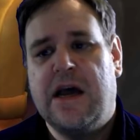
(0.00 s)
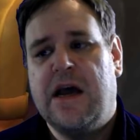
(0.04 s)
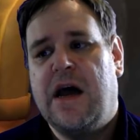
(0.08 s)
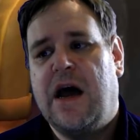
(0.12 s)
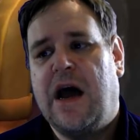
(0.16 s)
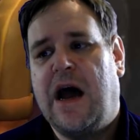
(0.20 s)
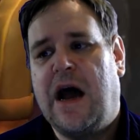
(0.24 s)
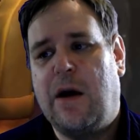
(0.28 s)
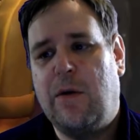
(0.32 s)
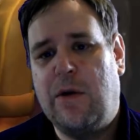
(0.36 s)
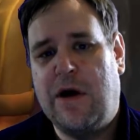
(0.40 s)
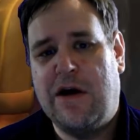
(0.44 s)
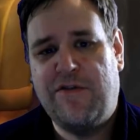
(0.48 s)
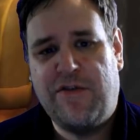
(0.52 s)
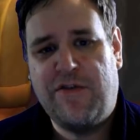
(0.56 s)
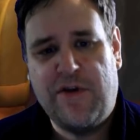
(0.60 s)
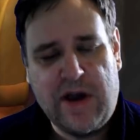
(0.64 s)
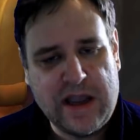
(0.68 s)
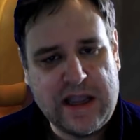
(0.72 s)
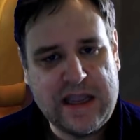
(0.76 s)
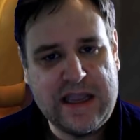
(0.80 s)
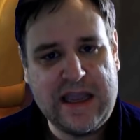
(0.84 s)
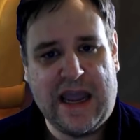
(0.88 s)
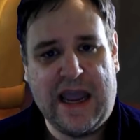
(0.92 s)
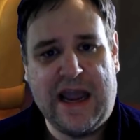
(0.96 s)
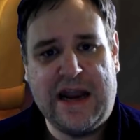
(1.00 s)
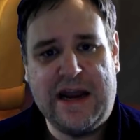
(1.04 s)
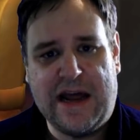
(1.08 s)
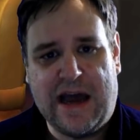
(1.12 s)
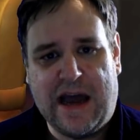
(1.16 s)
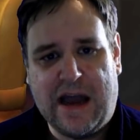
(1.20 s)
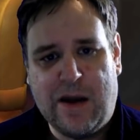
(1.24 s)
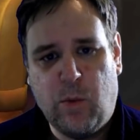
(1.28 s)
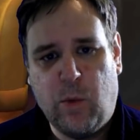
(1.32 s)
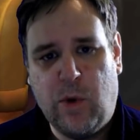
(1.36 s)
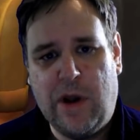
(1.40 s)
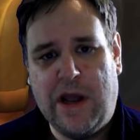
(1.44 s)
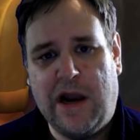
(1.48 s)
However, again, I
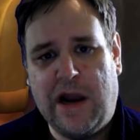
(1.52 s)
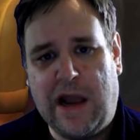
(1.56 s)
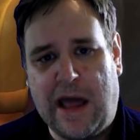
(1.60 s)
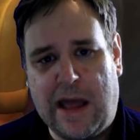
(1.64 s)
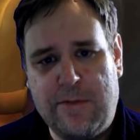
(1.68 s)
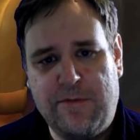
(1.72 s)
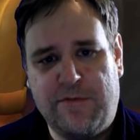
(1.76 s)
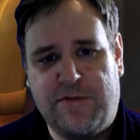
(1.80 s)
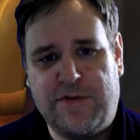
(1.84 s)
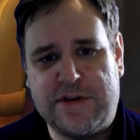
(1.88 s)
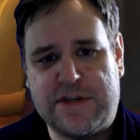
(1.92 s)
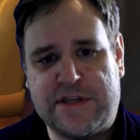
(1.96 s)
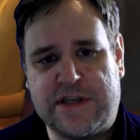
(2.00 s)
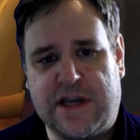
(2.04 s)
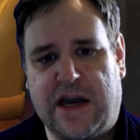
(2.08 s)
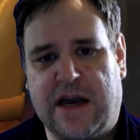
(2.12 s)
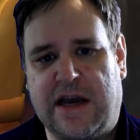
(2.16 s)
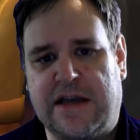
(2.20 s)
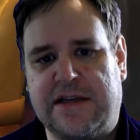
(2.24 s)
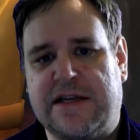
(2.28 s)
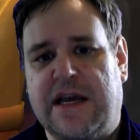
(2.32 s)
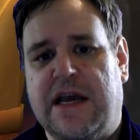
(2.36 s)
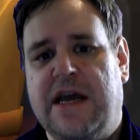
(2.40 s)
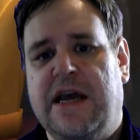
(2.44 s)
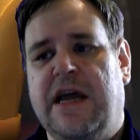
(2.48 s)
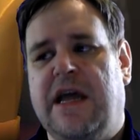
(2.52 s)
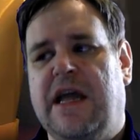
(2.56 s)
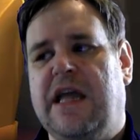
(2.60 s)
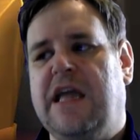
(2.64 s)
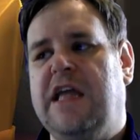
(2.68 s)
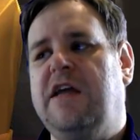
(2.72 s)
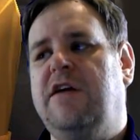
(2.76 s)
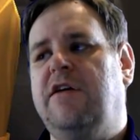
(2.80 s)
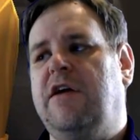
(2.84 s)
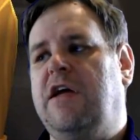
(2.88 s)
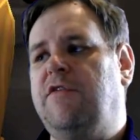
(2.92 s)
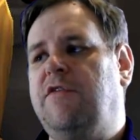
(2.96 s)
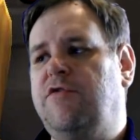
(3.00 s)
will emphasize,
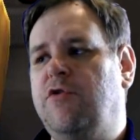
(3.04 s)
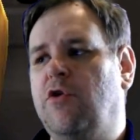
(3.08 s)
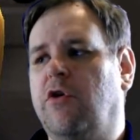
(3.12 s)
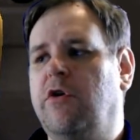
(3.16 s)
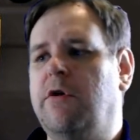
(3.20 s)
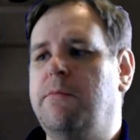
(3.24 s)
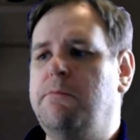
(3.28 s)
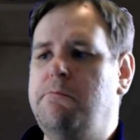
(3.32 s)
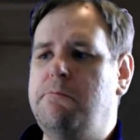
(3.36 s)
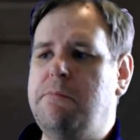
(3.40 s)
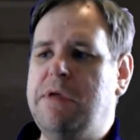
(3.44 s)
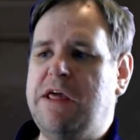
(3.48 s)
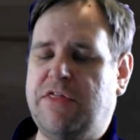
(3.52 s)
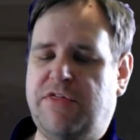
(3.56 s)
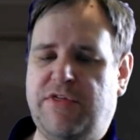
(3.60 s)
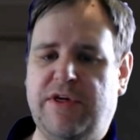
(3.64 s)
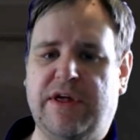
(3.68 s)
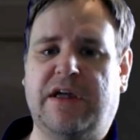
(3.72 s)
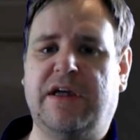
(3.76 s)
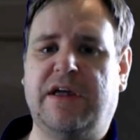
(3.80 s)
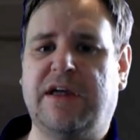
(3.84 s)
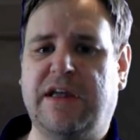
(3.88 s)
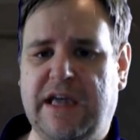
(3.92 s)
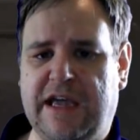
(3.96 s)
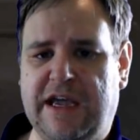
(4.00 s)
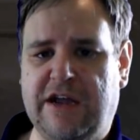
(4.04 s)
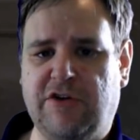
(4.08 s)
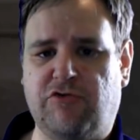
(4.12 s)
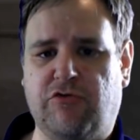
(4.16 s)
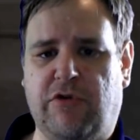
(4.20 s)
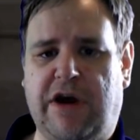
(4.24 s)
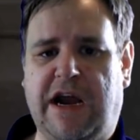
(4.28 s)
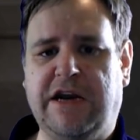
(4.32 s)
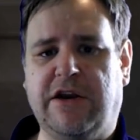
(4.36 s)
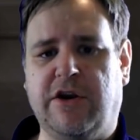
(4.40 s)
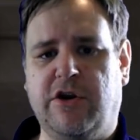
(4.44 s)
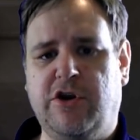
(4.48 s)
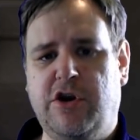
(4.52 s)
if you're a mythic geared
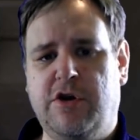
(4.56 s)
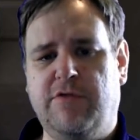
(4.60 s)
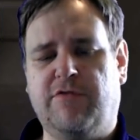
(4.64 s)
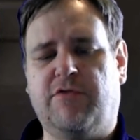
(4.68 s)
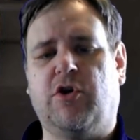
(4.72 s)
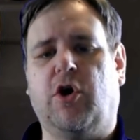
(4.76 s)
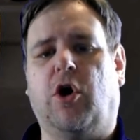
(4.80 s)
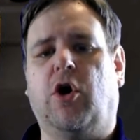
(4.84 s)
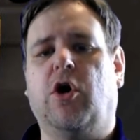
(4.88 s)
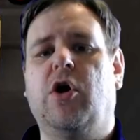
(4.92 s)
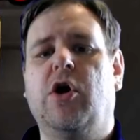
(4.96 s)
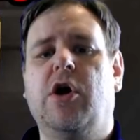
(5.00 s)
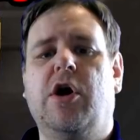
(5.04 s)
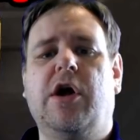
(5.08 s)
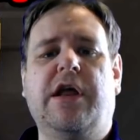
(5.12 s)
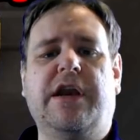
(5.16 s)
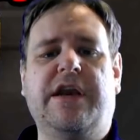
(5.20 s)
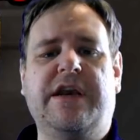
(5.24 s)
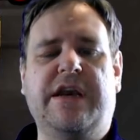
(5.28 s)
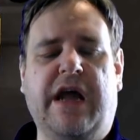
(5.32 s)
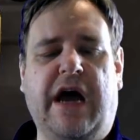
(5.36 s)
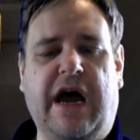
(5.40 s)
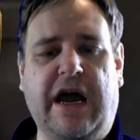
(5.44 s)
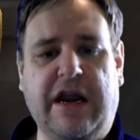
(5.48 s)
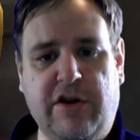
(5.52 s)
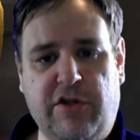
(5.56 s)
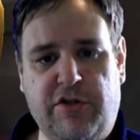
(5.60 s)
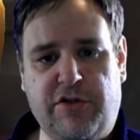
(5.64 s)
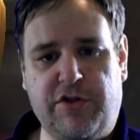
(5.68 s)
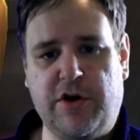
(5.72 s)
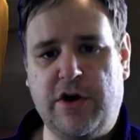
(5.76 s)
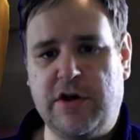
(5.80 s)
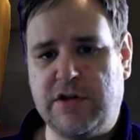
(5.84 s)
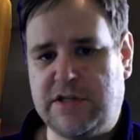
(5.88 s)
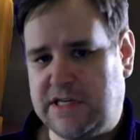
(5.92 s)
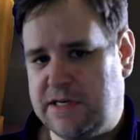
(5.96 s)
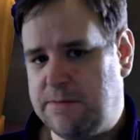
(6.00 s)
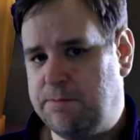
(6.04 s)
raid and you've got
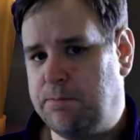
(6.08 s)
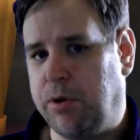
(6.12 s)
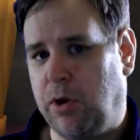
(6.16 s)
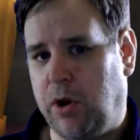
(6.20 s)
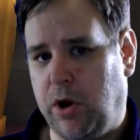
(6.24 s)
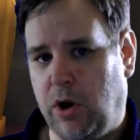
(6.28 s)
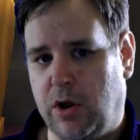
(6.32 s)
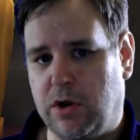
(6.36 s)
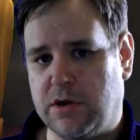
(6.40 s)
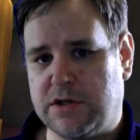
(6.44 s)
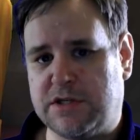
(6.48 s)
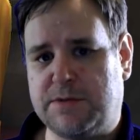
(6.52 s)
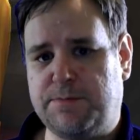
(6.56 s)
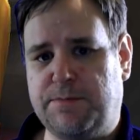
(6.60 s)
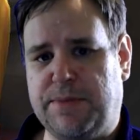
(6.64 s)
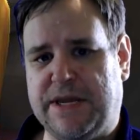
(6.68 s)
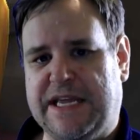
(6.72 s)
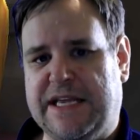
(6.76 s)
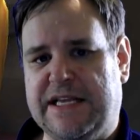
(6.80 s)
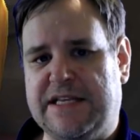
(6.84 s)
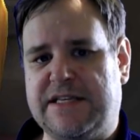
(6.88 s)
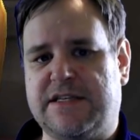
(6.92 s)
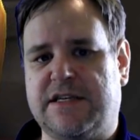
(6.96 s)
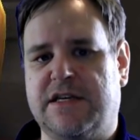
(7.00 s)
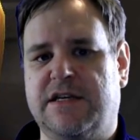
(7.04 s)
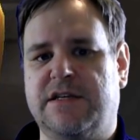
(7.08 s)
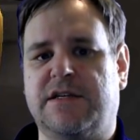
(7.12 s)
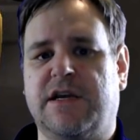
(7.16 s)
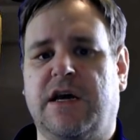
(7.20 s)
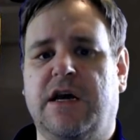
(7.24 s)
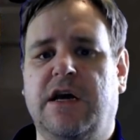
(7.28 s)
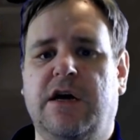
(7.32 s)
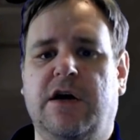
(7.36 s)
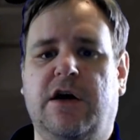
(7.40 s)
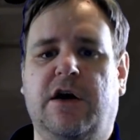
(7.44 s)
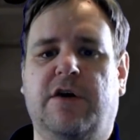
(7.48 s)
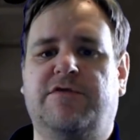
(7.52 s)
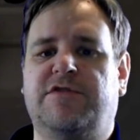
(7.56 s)
930 plus pieces
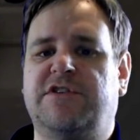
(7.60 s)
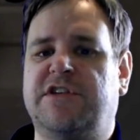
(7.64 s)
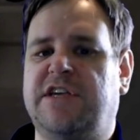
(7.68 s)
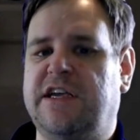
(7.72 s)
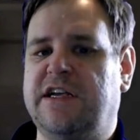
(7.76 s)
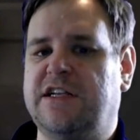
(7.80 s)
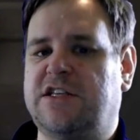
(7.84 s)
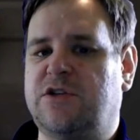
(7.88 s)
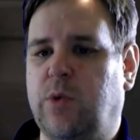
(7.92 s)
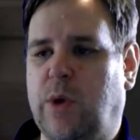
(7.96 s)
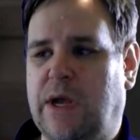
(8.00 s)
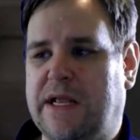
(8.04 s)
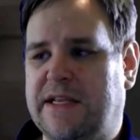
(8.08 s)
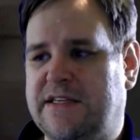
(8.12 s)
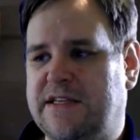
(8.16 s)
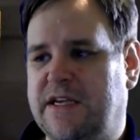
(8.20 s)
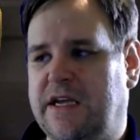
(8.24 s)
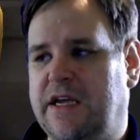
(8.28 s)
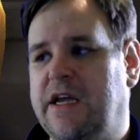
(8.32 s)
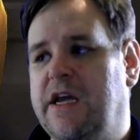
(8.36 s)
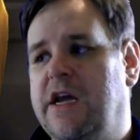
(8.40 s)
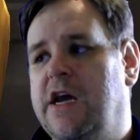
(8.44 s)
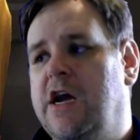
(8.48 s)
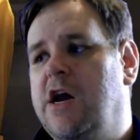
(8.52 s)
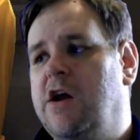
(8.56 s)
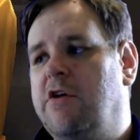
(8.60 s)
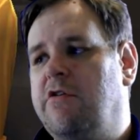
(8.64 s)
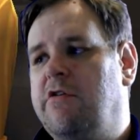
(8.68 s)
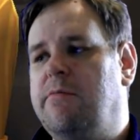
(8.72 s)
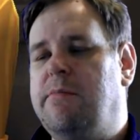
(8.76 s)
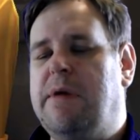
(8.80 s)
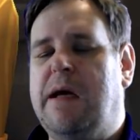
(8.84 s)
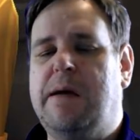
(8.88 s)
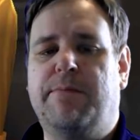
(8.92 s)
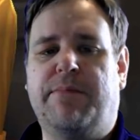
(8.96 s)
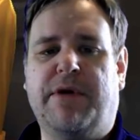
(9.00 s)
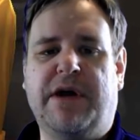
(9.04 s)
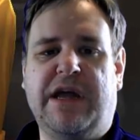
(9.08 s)
of tier 20,
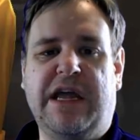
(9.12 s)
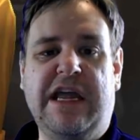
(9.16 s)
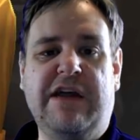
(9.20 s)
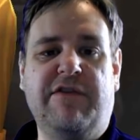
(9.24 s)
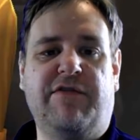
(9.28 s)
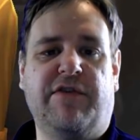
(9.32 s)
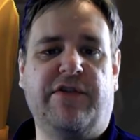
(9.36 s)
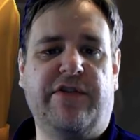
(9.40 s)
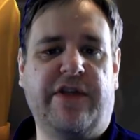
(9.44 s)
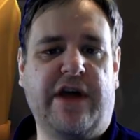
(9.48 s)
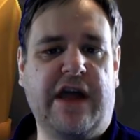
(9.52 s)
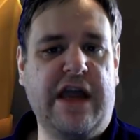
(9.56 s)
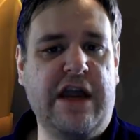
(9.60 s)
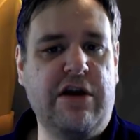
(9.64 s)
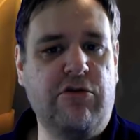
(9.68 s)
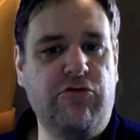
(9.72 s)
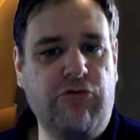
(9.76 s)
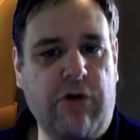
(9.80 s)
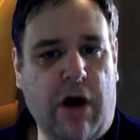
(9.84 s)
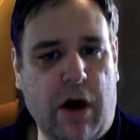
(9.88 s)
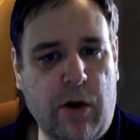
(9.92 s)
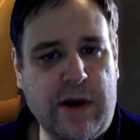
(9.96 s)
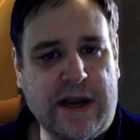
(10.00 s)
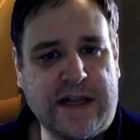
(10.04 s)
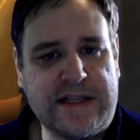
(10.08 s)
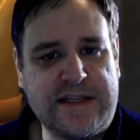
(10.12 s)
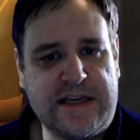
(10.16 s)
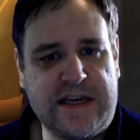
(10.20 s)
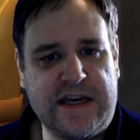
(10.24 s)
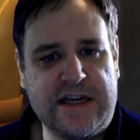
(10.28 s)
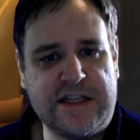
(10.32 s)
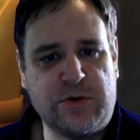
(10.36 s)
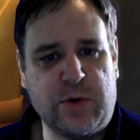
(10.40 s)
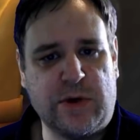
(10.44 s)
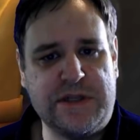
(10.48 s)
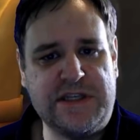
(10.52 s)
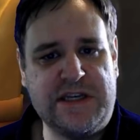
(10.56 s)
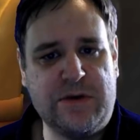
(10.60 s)
remember, even the heroic tier
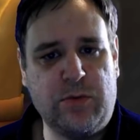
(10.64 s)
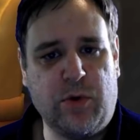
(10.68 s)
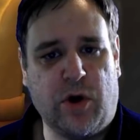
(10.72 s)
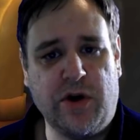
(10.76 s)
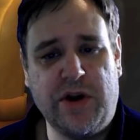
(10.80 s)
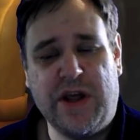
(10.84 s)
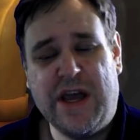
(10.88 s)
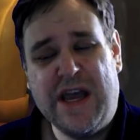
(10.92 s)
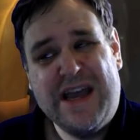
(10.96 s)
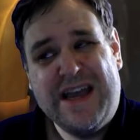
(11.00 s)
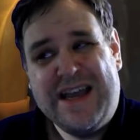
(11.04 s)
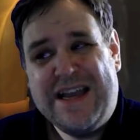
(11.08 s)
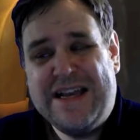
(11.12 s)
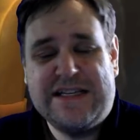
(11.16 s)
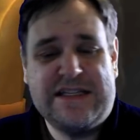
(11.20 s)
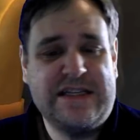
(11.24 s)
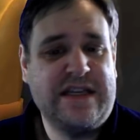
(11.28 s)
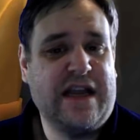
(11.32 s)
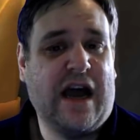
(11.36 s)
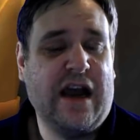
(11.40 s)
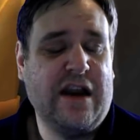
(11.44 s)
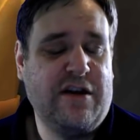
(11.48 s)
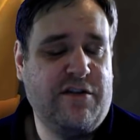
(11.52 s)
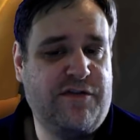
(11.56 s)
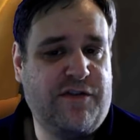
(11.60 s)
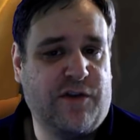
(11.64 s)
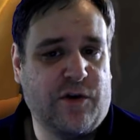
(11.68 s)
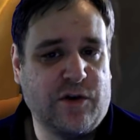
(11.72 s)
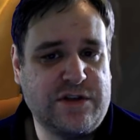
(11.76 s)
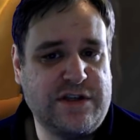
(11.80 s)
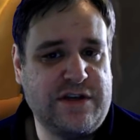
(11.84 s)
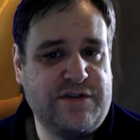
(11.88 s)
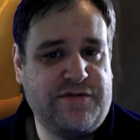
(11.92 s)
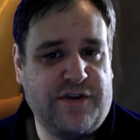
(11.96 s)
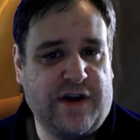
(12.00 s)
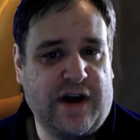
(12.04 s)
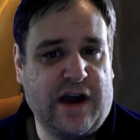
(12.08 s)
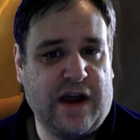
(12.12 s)
21 is
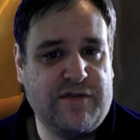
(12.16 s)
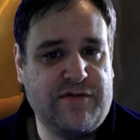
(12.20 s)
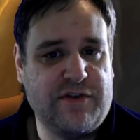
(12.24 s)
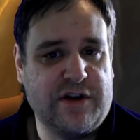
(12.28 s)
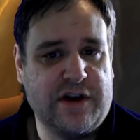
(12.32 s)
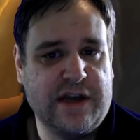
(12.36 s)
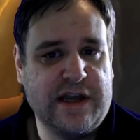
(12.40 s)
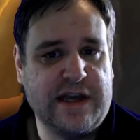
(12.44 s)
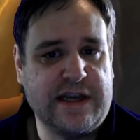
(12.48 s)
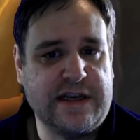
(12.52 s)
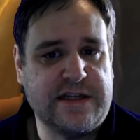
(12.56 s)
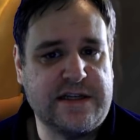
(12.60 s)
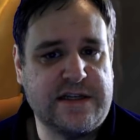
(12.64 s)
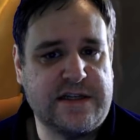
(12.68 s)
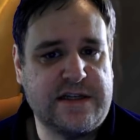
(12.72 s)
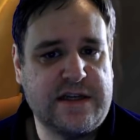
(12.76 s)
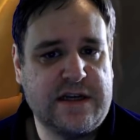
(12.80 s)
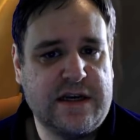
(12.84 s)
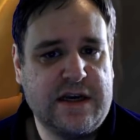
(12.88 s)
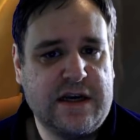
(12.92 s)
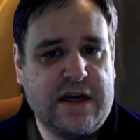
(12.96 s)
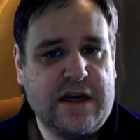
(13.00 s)
945 at least.